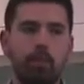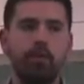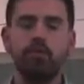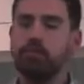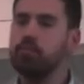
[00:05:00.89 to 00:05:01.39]

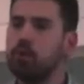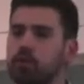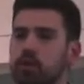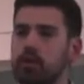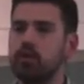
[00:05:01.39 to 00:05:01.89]
but into
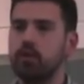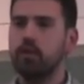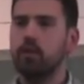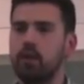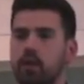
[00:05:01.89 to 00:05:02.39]
protein.
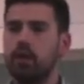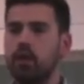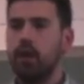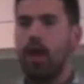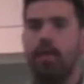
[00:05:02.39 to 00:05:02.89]

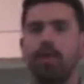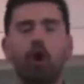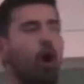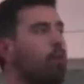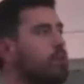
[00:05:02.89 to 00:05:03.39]
And
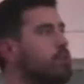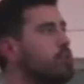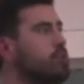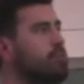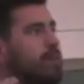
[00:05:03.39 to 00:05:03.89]
then all we do
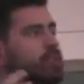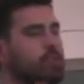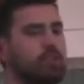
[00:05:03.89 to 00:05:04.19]
is mix